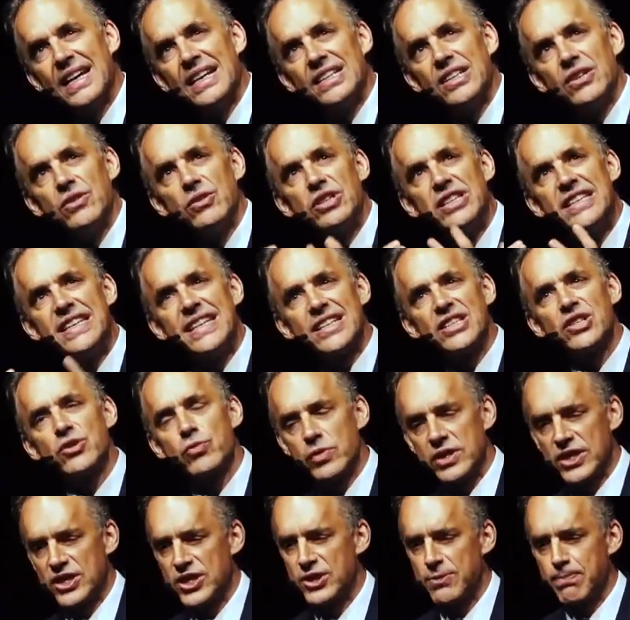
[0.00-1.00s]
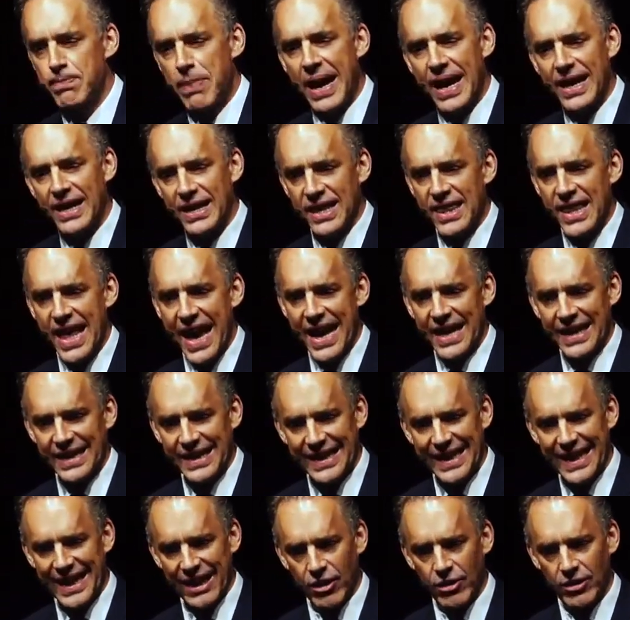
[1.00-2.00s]
To disrespect that
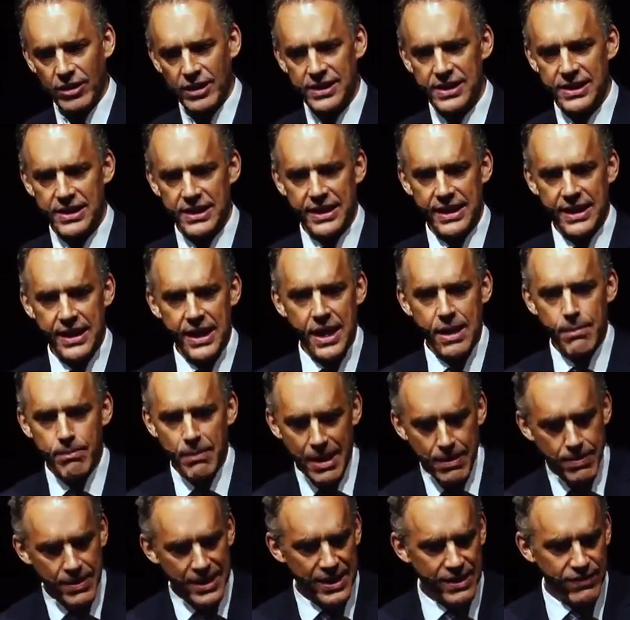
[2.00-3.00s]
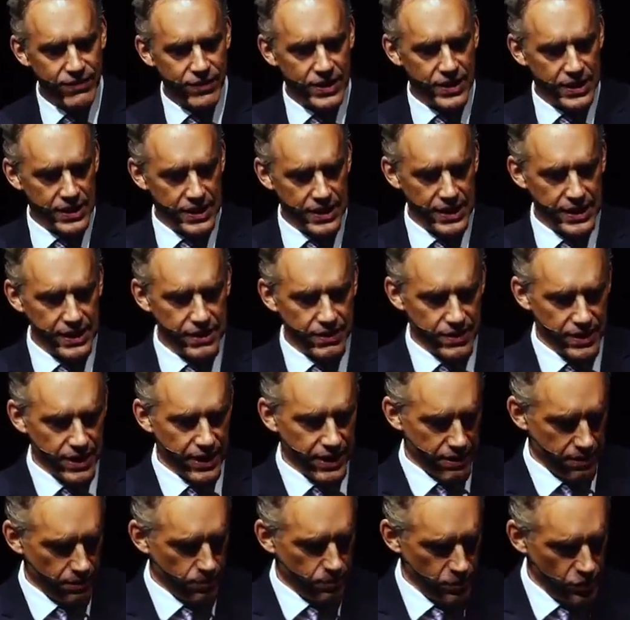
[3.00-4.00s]
carelessly. Maybe even,
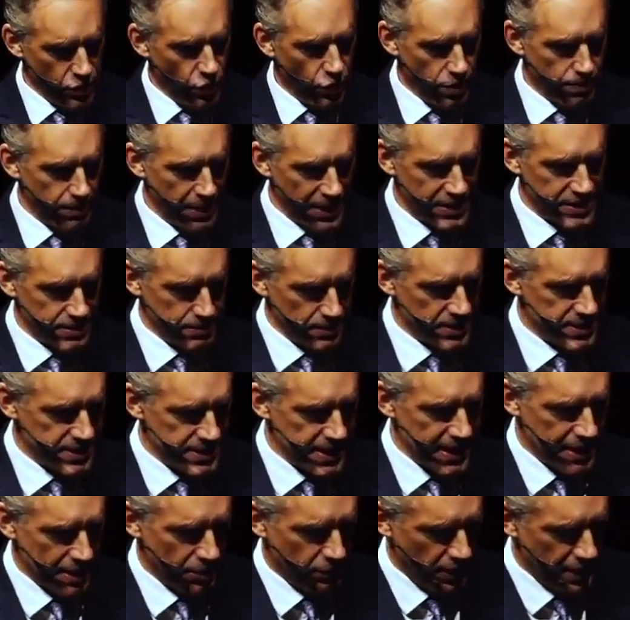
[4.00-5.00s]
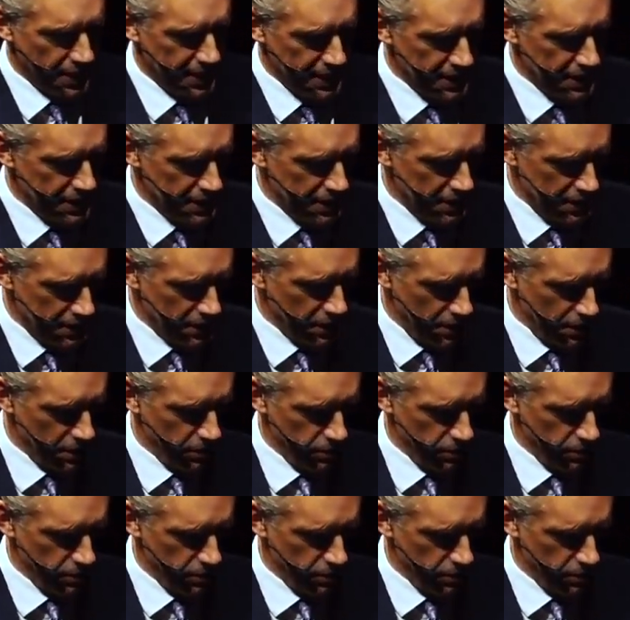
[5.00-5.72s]
like Noah makes a mistake, right? He